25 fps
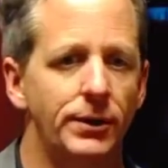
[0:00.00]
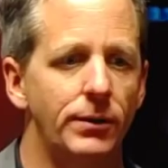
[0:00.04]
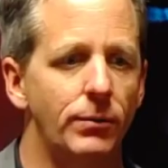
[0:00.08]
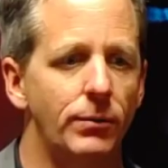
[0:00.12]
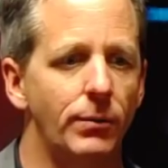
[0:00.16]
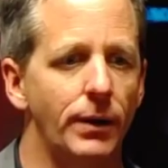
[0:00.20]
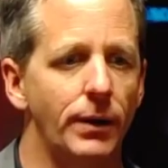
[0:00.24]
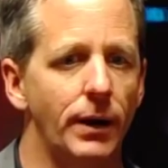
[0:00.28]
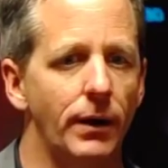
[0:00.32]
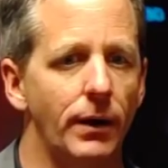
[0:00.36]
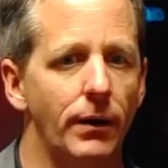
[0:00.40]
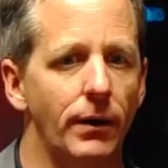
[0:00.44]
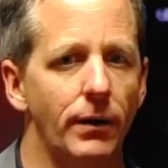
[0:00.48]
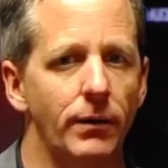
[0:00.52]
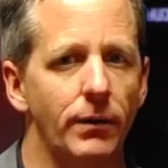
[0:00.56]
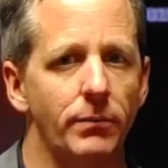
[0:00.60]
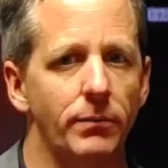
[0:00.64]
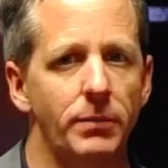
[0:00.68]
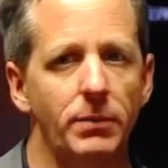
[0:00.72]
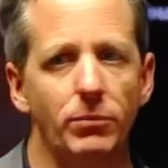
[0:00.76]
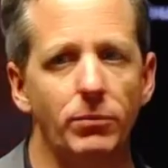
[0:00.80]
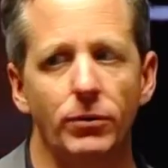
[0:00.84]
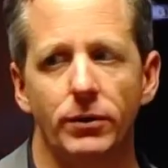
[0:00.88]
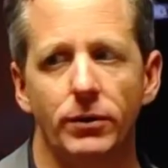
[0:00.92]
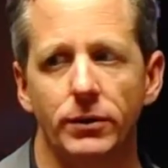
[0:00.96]
where
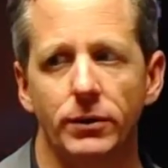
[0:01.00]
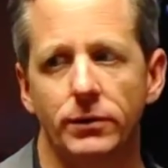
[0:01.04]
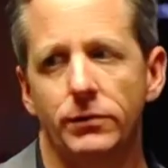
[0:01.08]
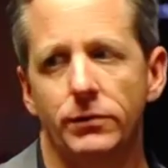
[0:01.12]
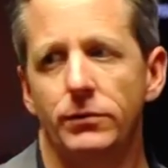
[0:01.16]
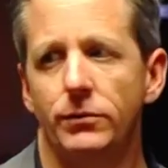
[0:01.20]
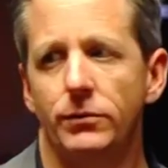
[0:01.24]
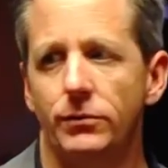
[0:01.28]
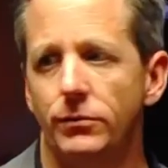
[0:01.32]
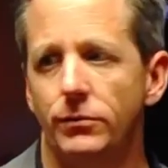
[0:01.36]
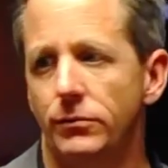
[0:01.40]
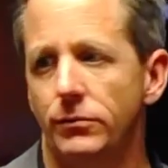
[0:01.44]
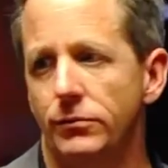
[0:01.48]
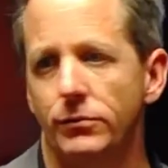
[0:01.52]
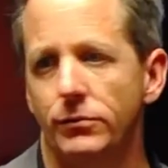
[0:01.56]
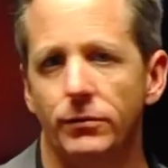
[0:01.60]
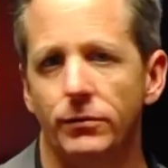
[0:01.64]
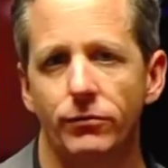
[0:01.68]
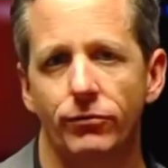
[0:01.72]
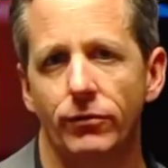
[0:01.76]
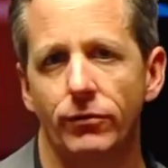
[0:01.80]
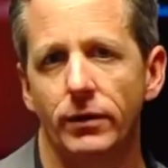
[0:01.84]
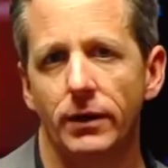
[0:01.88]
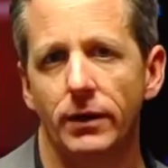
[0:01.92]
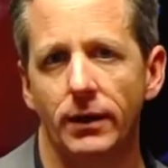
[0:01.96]
people could do sort
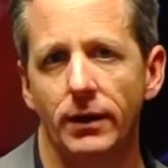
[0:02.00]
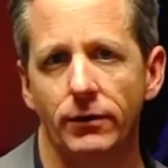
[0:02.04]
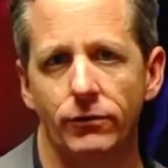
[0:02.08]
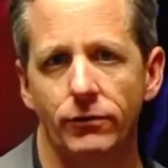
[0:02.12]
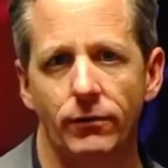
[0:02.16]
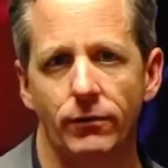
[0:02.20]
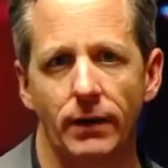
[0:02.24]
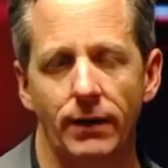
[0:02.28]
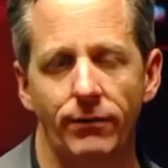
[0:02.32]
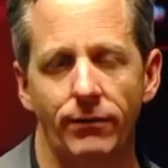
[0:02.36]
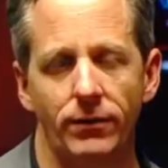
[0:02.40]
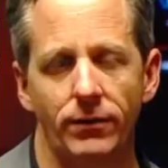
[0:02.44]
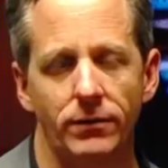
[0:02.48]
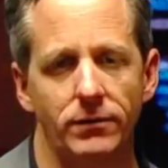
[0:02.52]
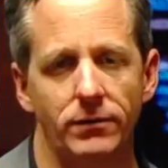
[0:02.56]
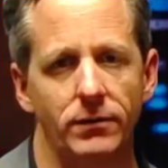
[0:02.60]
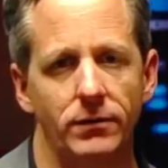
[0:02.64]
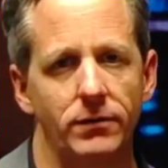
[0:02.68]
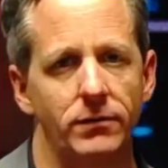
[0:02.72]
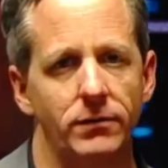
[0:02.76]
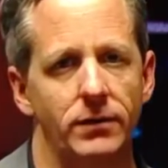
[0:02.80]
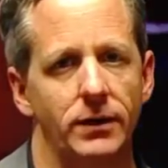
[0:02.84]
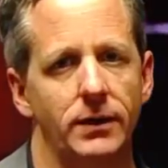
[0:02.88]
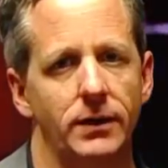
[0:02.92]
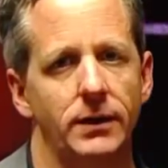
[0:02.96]
of freelance graphics
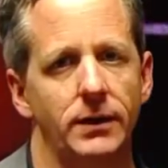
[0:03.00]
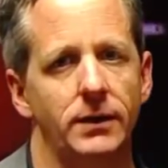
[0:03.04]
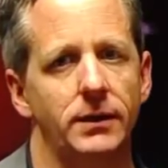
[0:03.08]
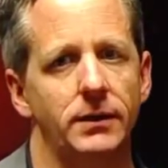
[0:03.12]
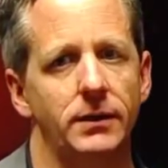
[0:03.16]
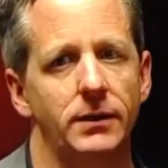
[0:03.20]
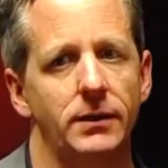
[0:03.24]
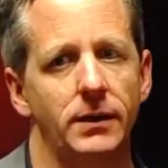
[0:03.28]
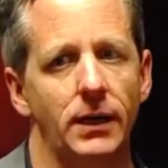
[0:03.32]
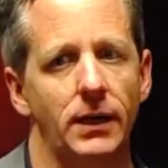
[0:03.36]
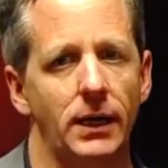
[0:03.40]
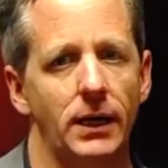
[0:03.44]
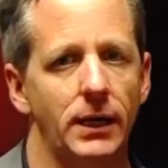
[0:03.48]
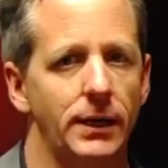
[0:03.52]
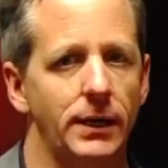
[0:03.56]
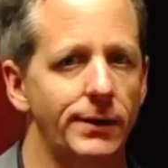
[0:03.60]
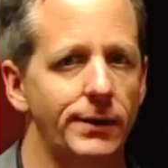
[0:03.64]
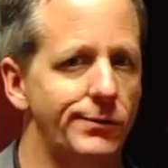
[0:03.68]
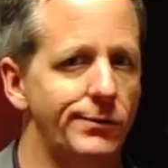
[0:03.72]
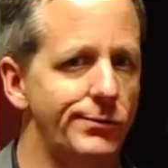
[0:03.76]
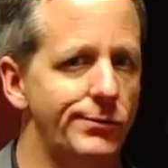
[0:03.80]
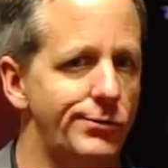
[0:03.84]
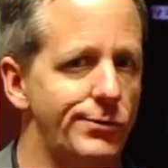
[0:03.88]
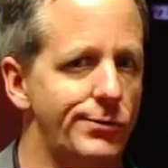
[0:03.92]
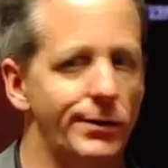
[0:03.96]
design
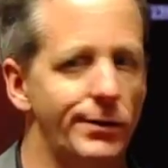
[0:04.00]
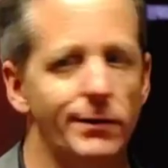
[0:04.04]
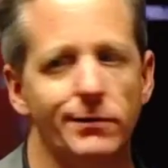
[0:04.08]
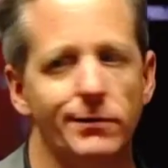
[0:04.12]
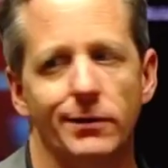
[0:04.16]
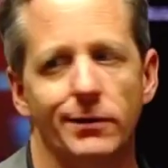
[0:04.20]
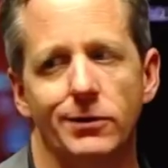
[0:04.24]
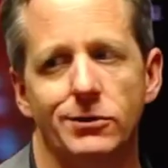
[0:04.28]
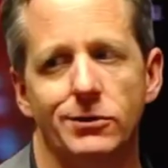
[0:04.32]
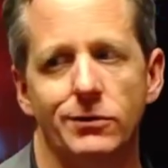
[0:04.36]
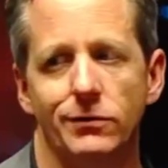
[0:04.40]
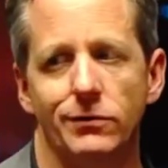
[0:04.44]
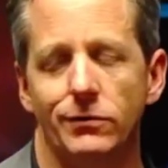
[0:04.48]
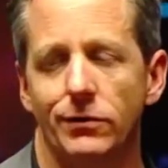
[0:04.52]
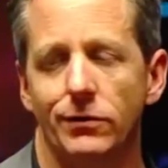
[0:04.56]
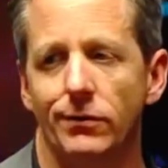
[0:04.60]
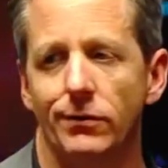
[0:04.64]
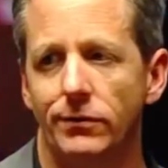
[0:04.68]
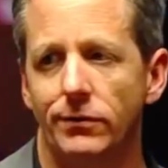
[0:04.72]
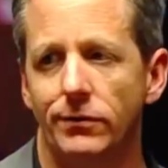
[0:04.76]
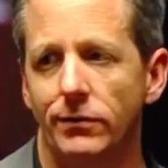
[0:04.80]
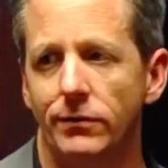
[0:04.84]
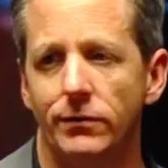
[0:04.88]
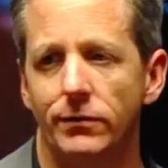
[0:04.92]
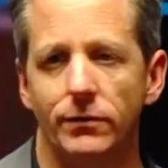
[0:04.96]
and translation
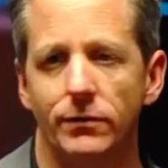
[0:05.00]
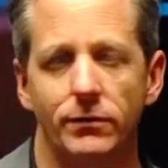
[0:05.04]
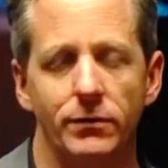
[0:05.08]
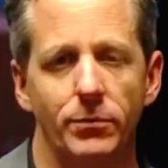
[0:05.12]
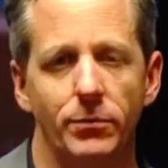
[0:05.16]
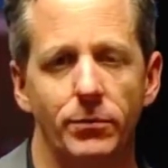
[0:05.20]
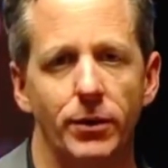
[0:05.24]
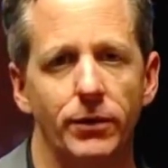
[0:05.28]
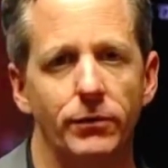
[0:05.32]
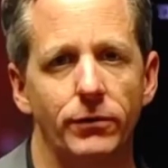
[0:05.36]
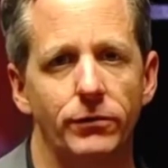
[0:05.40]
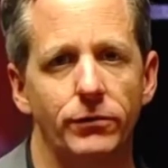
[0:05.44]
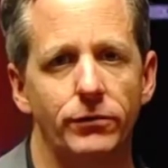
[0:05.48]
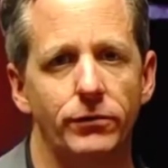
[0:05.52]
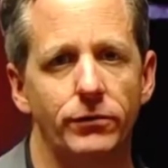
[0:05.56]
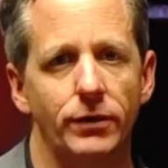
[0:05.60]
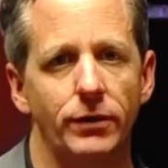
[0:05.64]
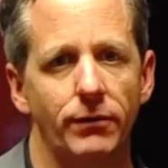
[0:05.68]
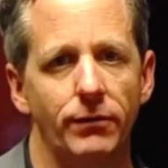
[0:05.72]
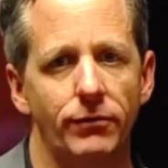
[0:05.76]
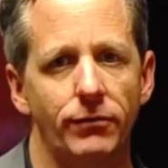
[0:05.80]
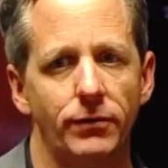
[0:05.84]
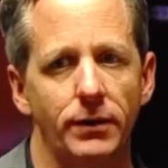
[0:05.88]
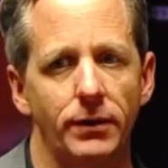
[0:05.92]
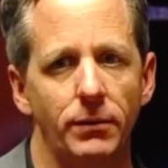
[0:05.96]
services and some other
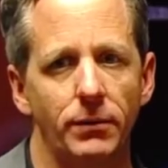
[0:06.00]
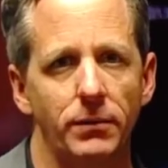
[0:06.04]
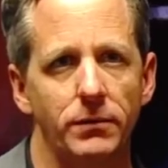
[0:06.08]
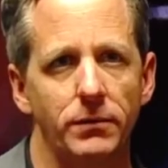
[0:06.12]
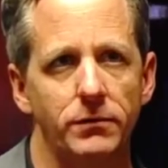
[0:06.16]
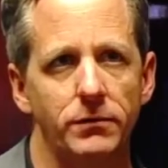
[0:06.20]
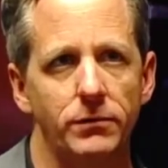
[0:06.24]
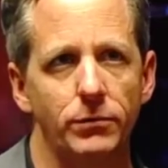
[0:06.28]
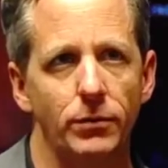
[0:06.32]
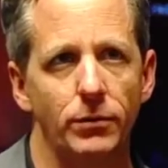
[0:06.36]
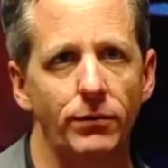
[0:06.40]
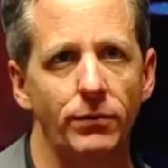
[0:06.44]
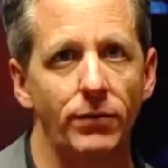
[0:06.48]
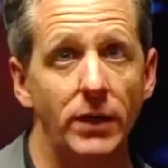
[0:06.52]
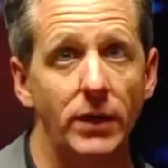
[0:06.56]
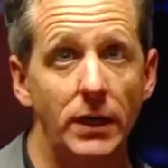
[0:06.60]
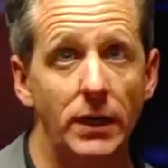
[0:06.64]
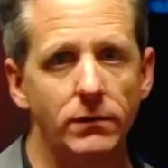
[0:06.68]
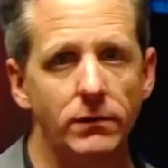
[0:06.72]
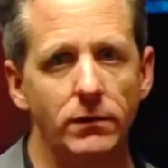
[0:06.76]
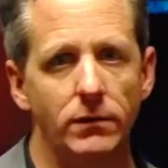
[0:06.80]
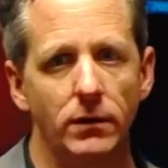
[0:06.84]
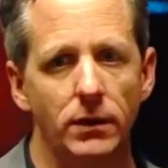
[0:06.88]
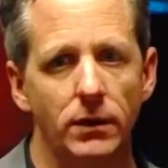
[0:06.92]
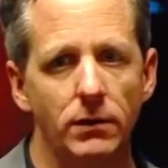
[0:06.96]
stuff that was sort of
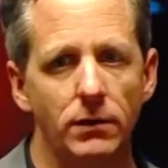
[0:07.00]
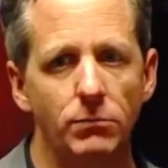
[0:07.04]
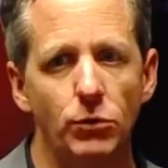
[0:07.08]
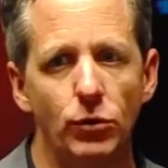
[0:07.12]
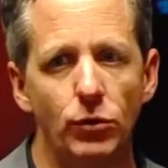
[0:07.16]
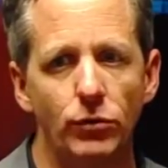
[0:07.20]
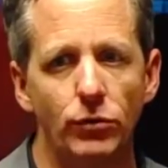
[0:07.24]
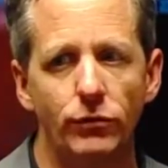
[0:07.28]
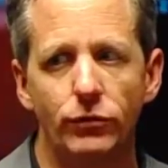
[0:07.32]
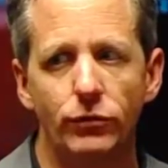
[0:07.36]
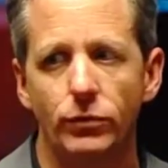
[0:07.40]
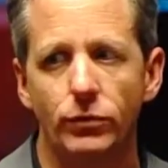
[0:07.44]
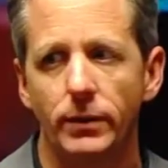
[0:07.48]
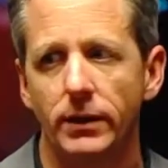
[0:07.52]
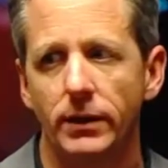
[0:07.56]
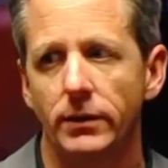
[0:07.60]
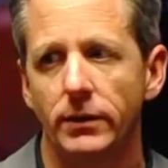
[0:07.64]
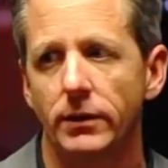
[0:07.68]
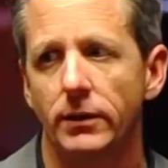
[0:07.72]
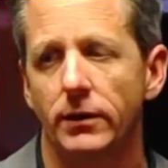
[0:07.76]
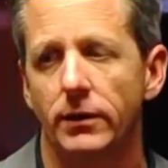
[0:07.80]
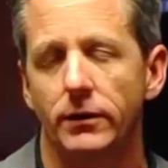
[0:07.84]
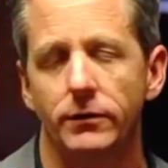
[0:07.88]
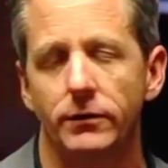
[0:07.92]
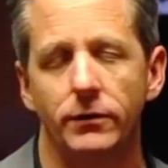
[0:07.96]
easily moved
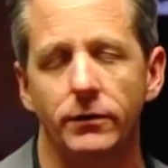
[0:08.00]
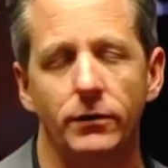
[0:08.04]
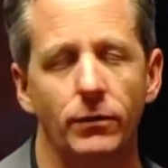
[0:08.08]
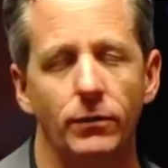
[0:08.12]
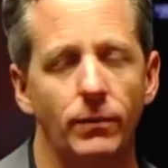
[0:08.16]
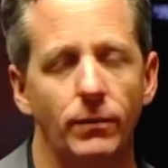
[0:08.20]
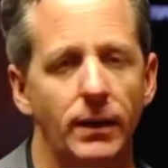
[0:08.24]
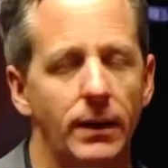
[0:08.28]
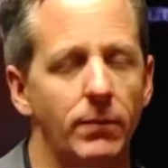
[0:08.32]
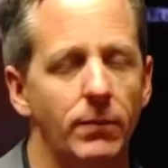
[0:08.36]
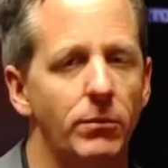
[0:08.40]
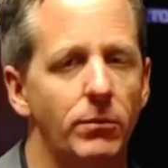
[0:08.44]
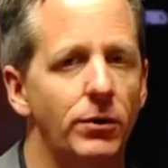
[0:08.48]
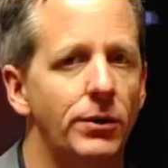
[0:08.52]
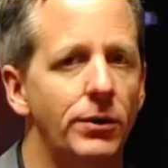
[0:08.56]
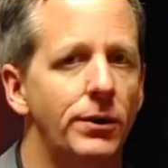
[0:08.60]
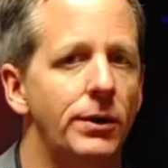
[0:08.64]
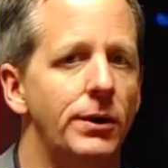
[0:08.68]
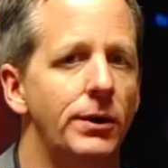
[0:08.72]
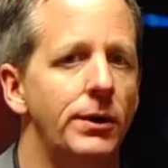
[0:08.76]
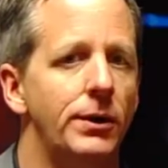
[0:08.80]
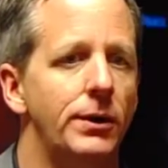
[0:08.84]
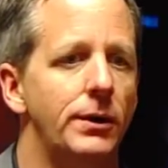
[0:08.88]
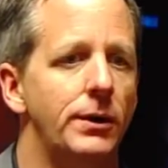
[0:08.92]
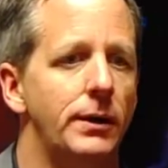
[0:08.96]
quickly onto the web.
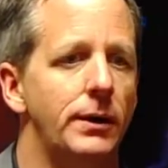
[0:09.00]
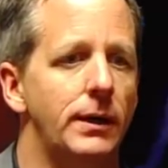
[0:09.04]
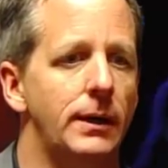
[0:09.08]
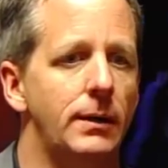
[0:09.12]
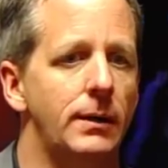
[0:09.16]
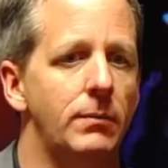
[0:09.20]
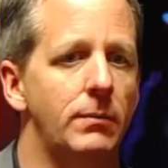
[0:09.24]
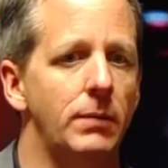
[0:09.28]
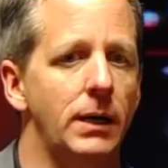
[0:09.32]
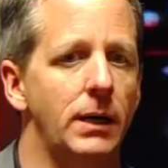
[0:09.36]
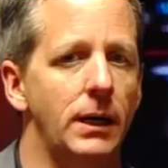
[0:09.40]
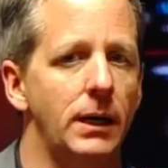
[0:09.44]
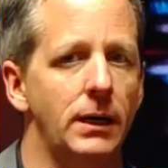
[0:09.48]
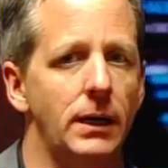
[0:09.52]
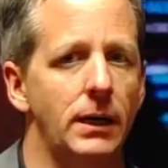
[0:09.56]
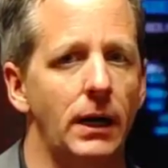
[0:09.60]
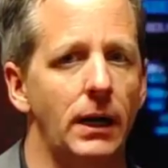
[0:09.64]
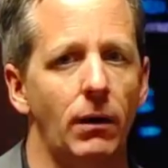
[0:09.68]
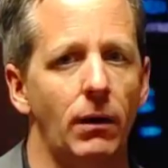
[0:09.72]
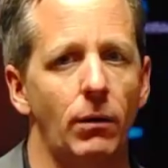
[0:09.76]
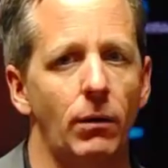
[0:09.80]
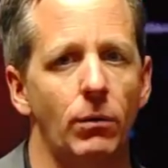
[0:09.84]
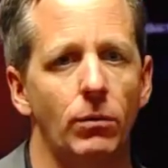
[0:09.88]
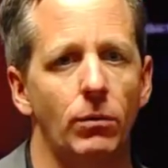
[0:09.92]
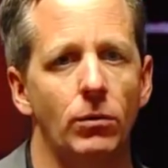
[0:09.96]
And
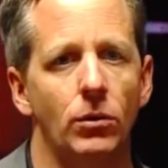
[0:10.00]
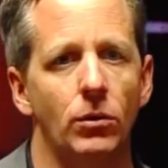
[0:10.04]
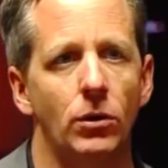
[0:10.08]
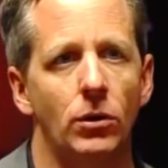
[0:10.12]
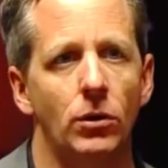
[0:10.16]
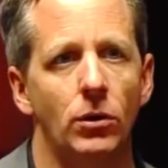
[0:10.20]
now